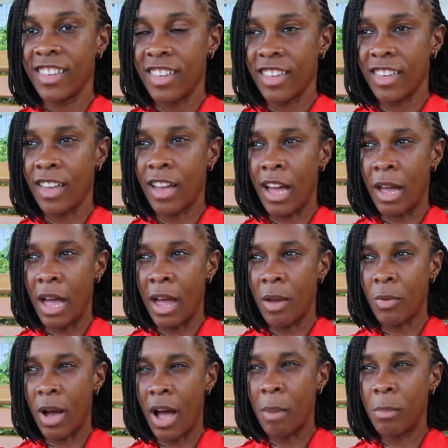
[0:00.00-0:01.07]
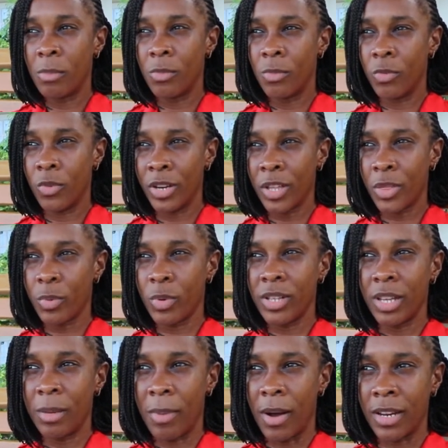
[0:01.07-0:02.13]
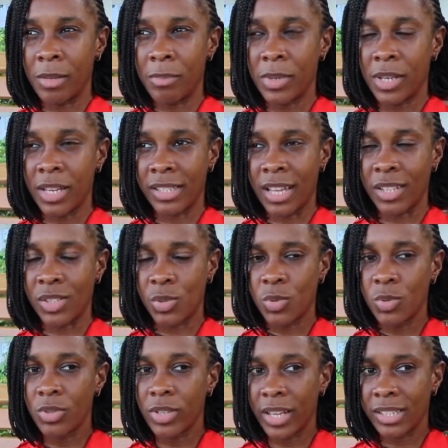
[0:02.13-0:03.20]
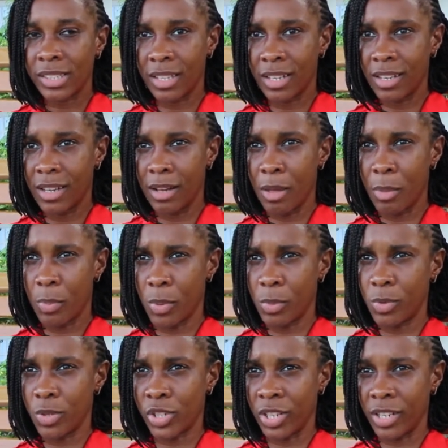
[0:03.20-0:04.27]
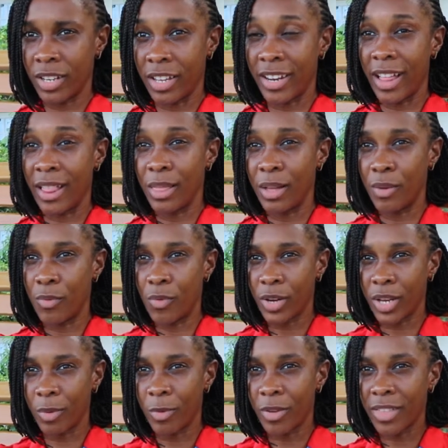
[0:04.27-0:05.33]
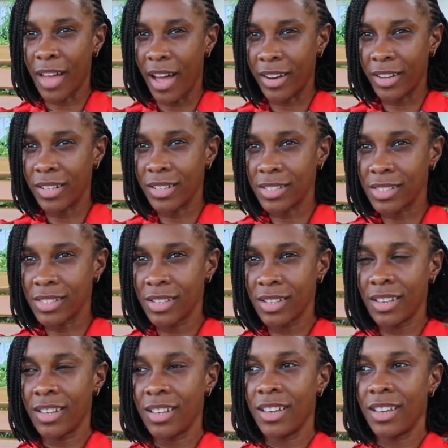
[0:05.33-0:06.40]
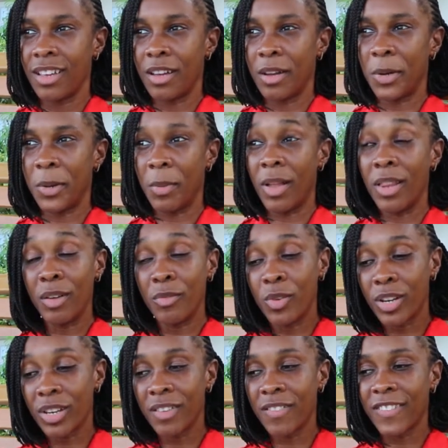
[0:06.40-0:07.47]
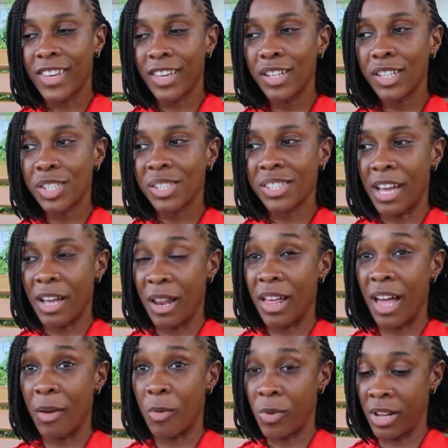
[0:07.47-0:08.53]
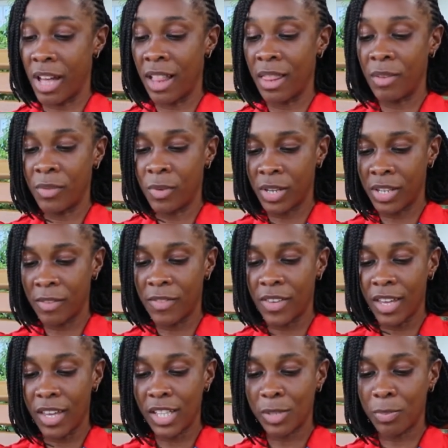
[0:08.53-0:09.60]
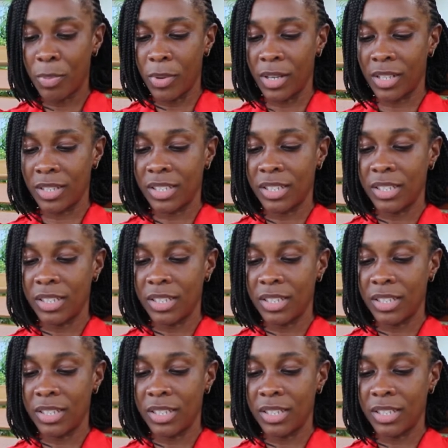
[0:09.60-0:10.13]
Yeah, I, I'm really thrilled about it because at school I studied health promotion and I love working with adults. Um, I love working with kids. I, I, work, I love working with kids, but